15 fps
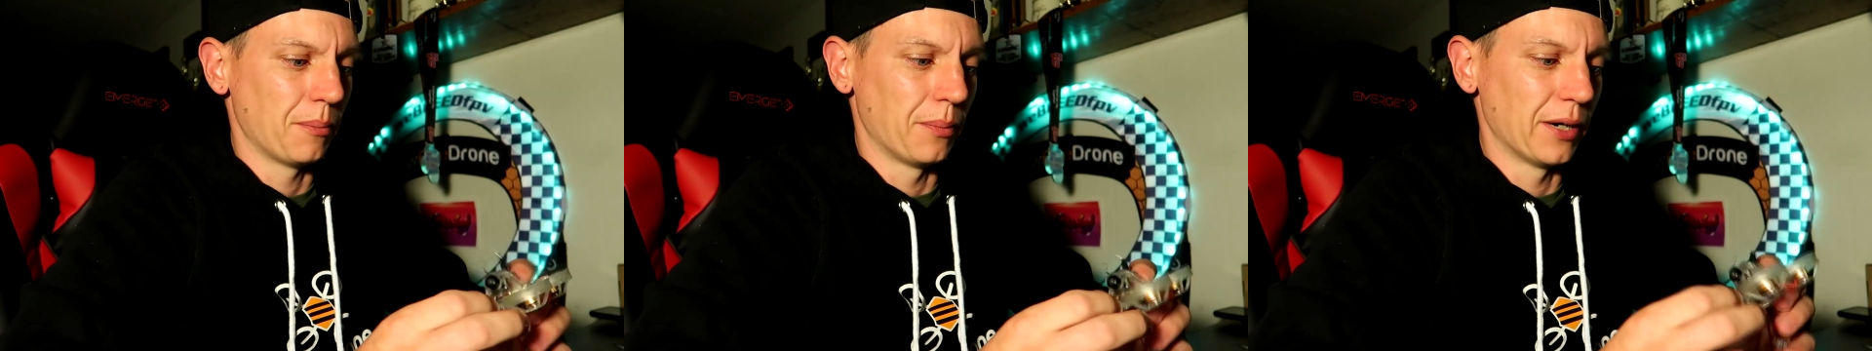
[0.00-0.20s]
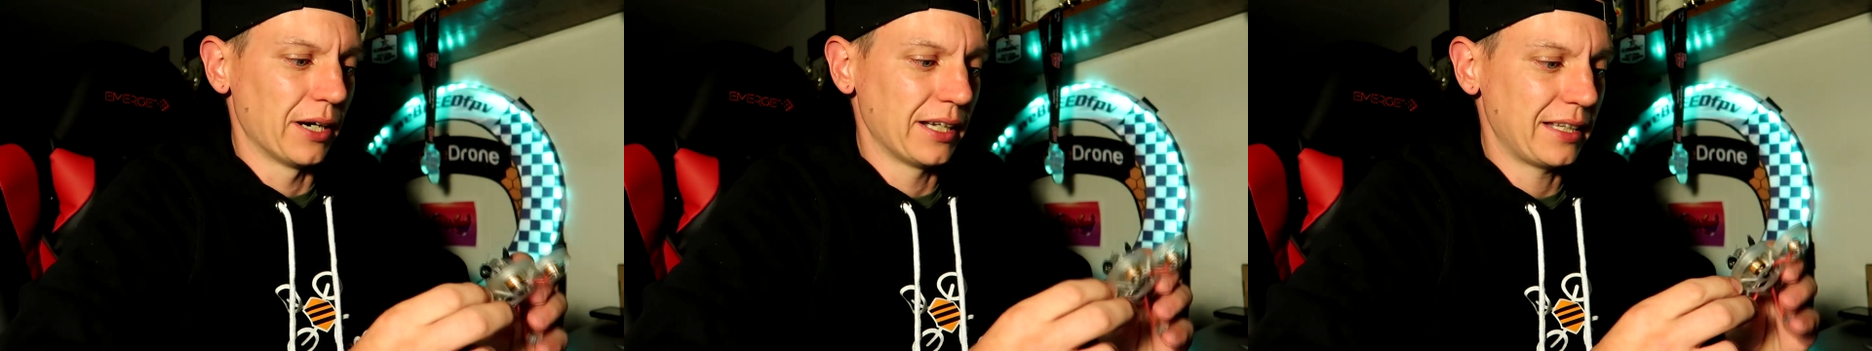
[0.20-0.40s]

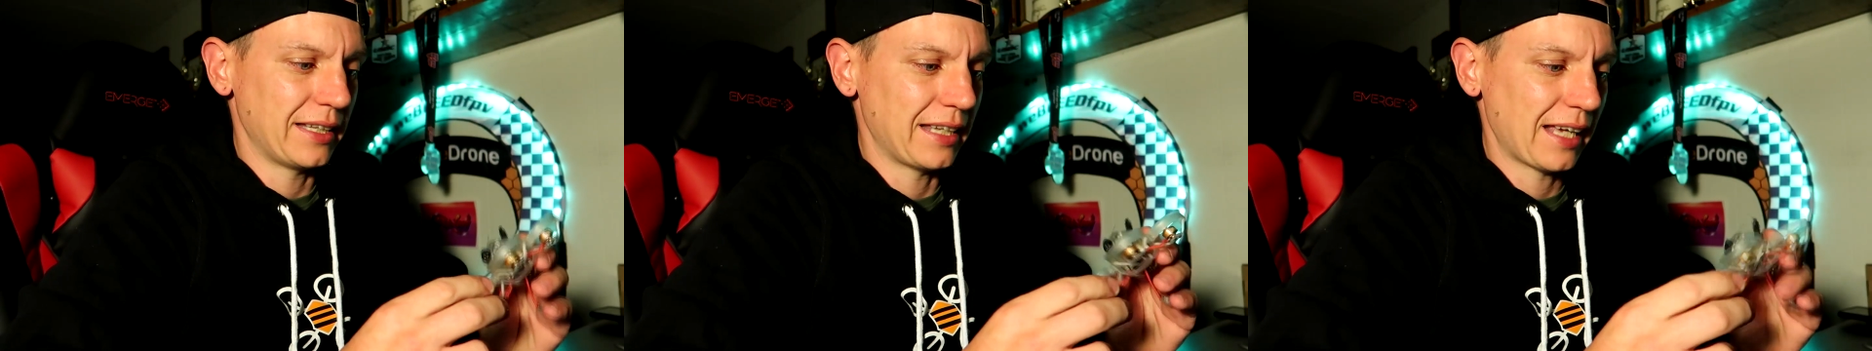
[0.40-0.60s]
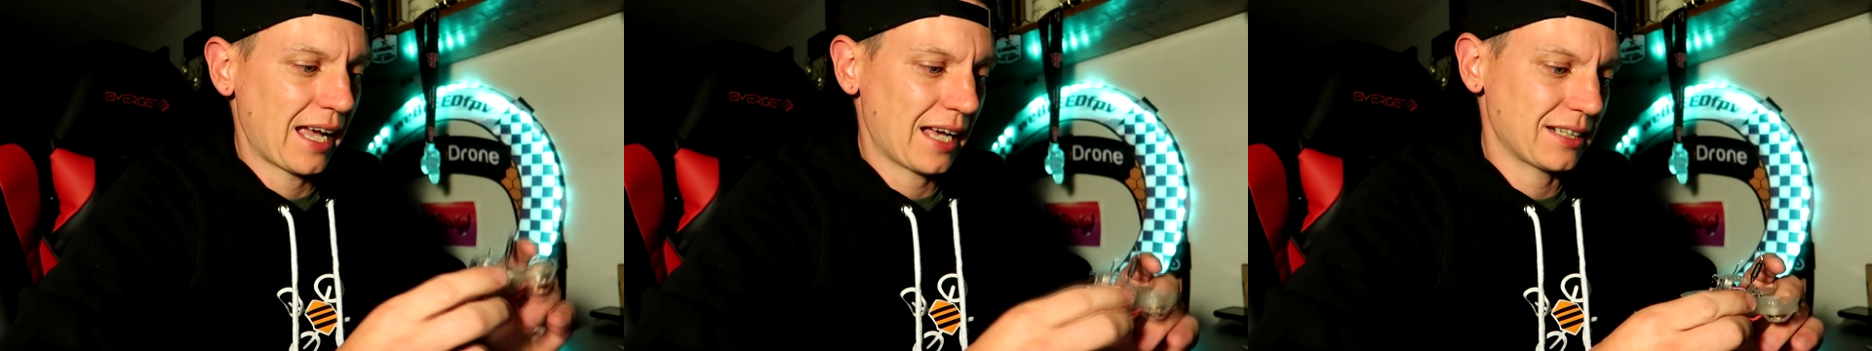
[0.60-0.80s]
but
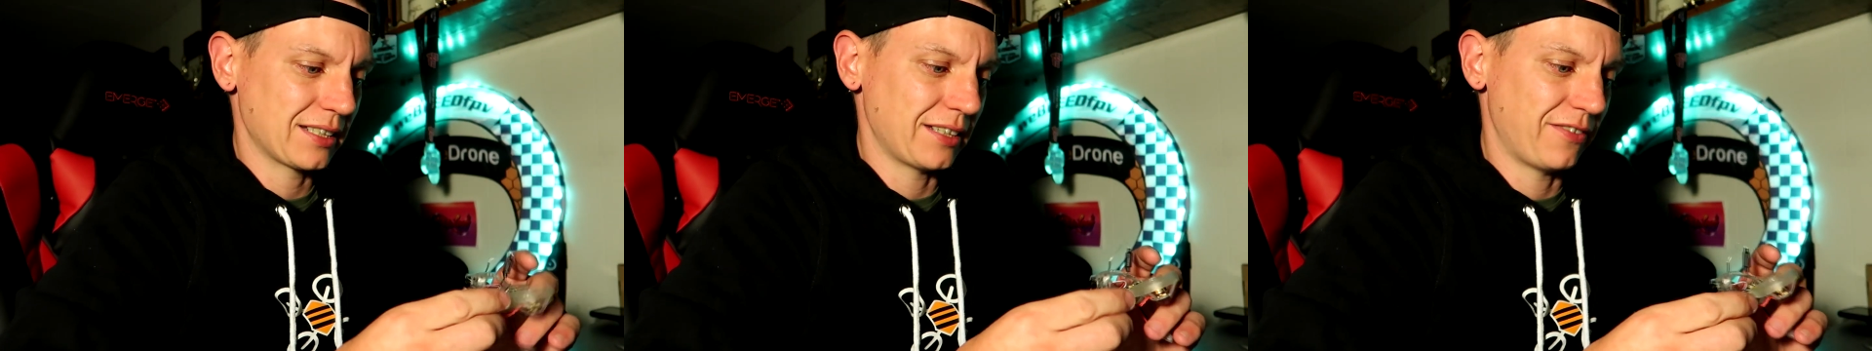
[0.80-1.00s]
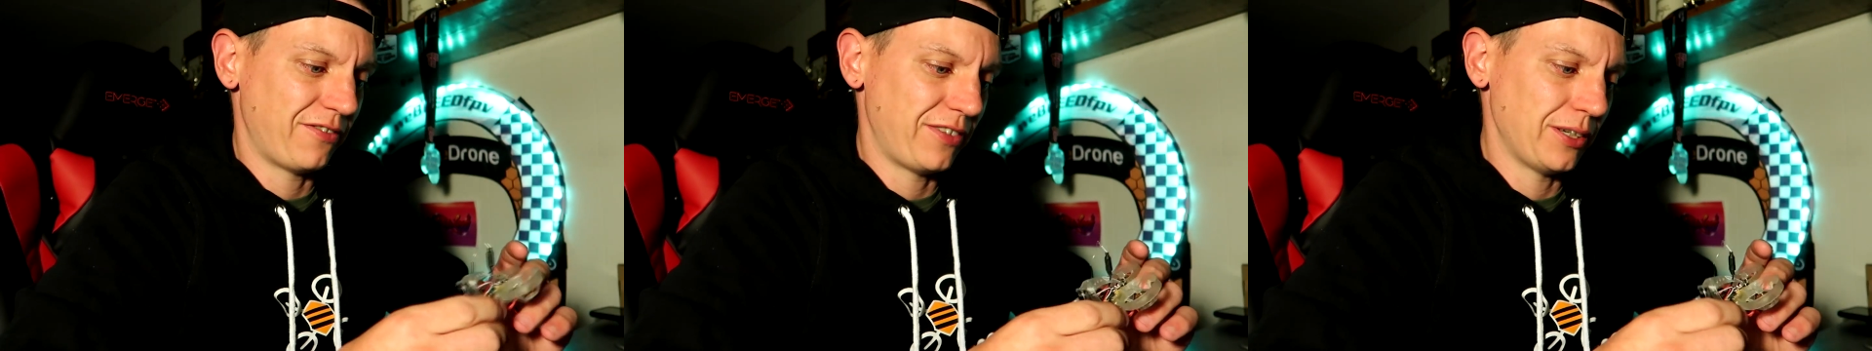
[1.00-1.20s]
they
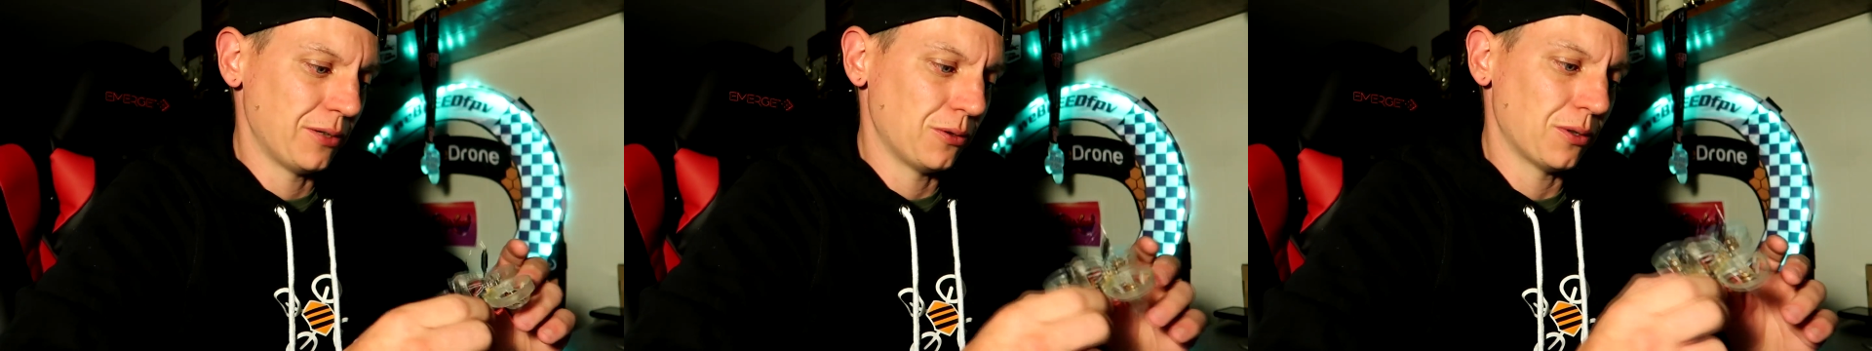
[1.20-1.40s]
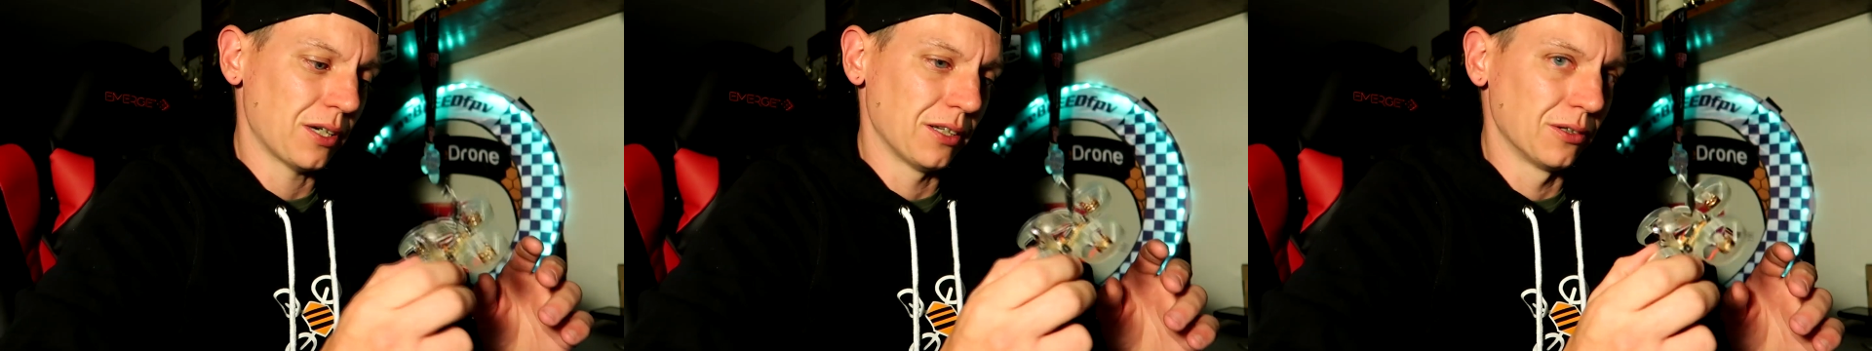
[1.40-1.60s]
actually
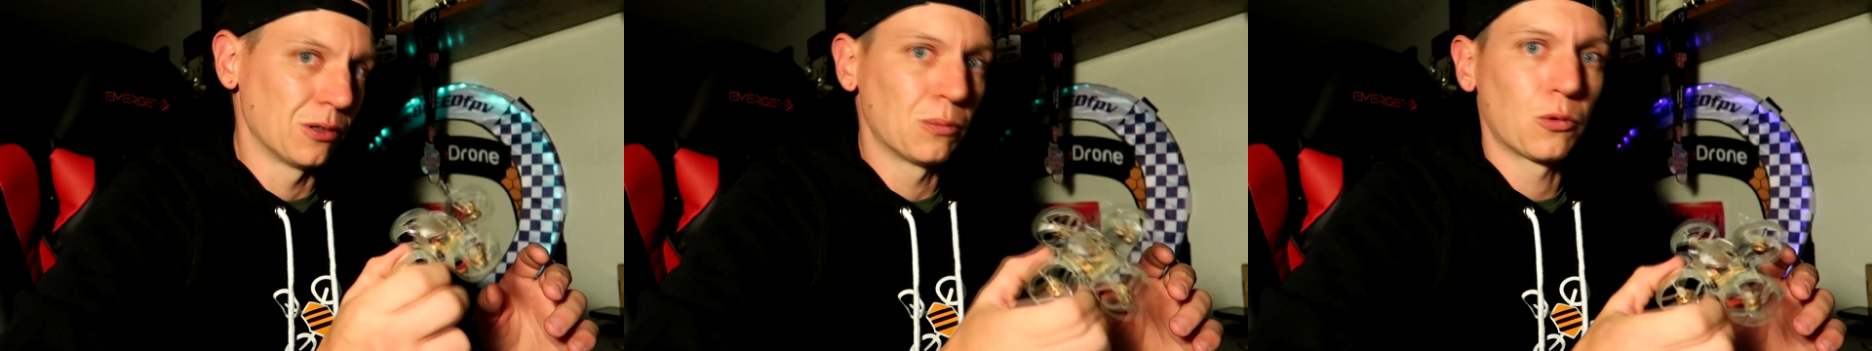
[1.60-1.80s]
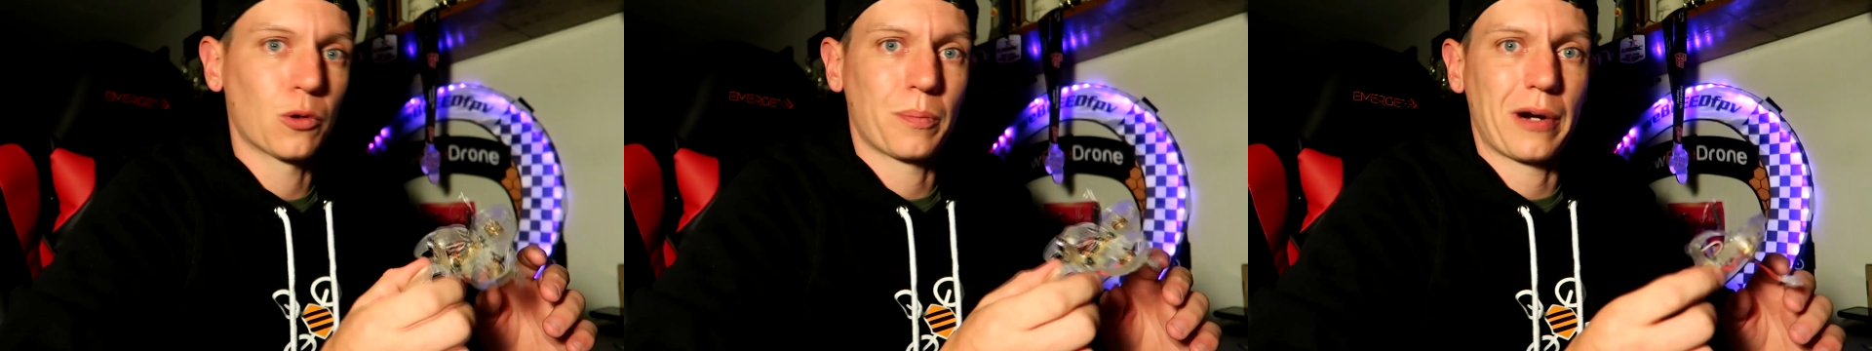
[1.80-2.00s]
feel a little more